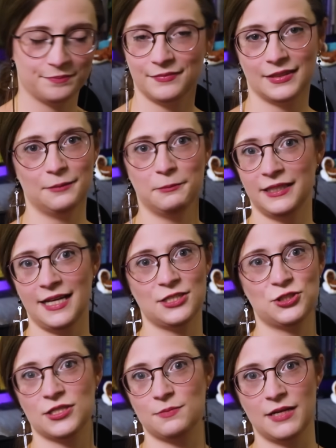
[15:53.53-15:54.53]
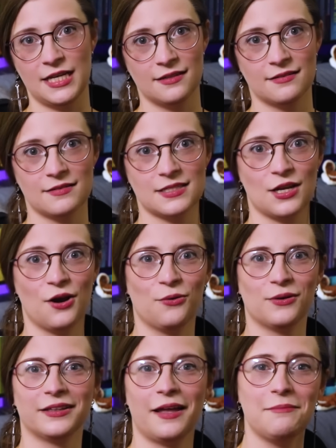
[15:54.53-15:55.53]
But that's just me. So
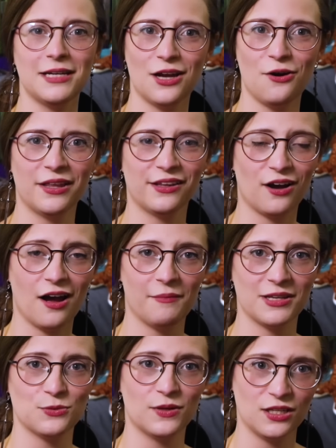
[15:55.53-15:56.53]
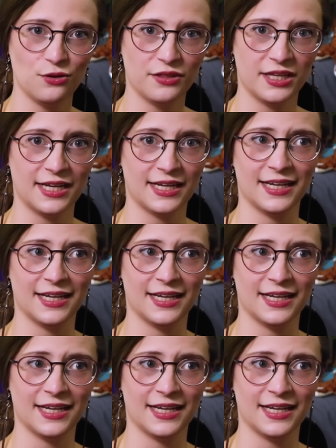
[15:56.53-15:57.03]
let me know in the comments what you think,